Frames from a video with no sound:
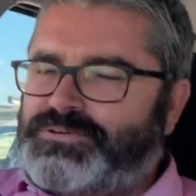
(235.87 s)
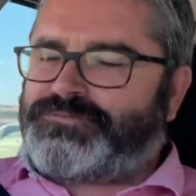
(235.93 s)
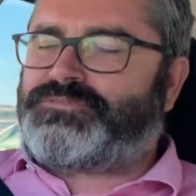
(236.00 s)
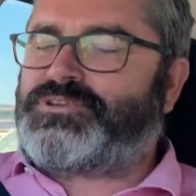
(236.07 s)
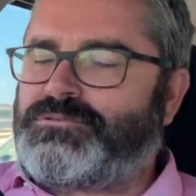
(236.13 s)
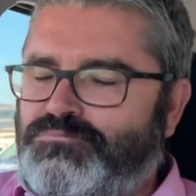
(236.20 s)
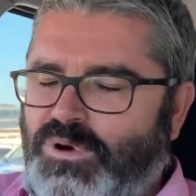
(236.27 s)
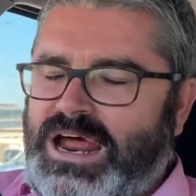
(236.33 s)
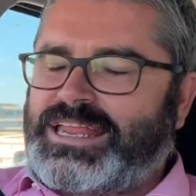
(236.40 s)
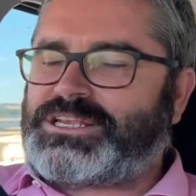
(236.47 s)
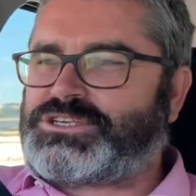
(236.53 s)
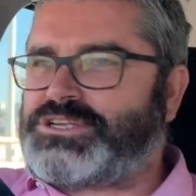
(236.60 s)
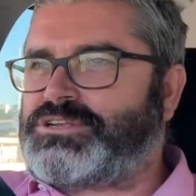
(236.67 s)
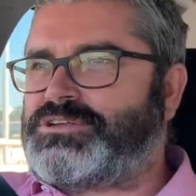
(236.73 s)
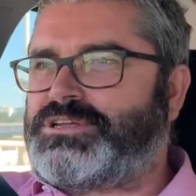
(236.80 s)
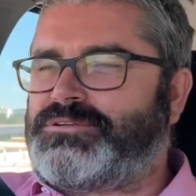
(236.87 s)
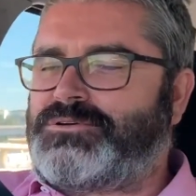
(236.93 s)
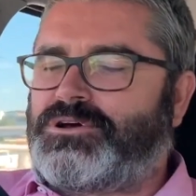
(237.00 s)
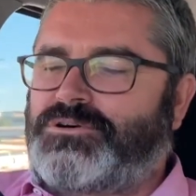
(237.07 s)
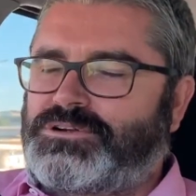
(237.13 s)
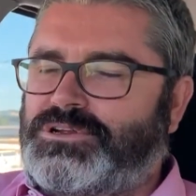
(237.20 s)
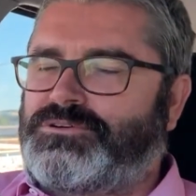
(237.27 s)
in one instance,
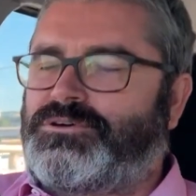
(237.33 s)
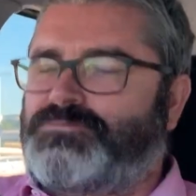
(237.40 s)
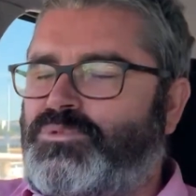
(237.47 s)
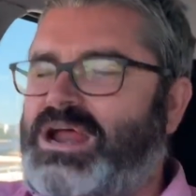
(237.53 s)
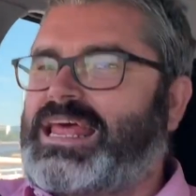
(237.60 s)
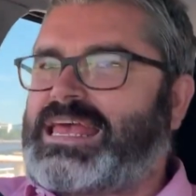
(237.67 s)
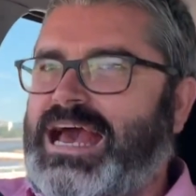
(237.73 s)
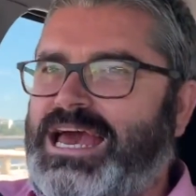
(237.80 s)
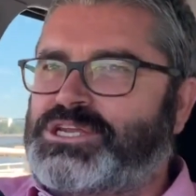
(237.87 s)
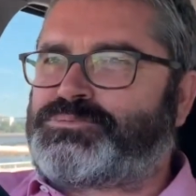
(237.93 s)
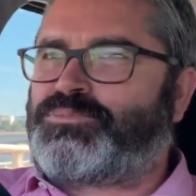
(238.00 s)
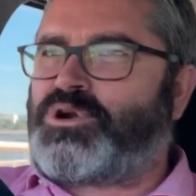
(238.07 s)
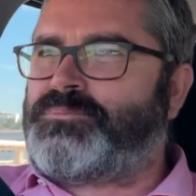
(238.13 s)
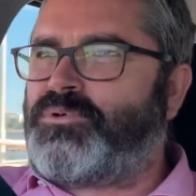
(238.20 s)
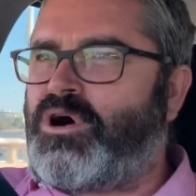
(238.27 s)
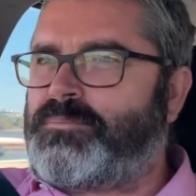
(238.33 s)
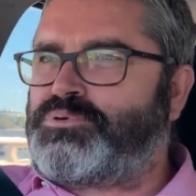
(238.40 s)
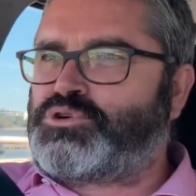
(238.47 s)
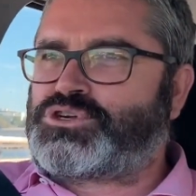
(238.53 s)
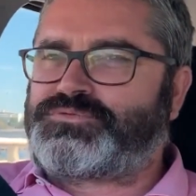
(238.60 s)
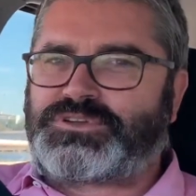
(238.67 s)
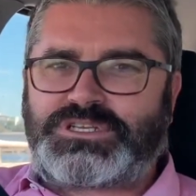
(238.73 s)
on one occasion where I might
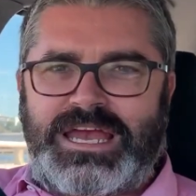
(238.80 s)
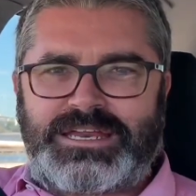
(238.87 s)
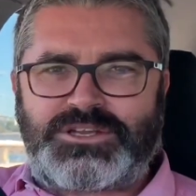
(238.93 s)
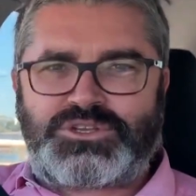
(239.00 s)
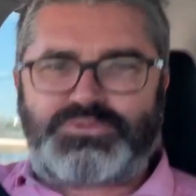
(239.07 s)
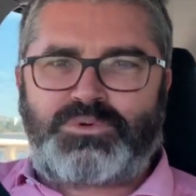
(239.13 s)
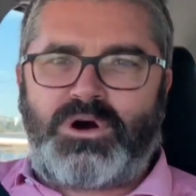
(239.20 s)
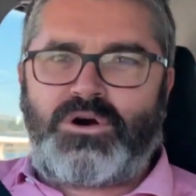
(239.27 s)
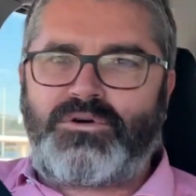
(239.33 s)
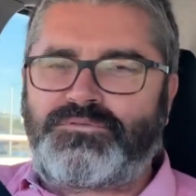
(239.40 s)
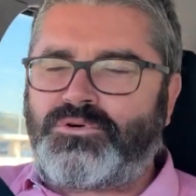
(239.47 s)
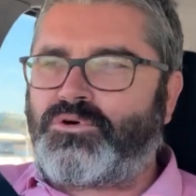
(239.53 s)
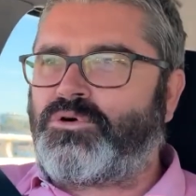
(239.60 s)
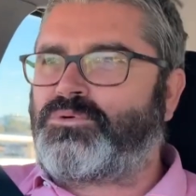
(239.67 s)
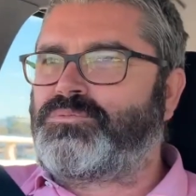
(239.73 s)
push for 10 to 12 or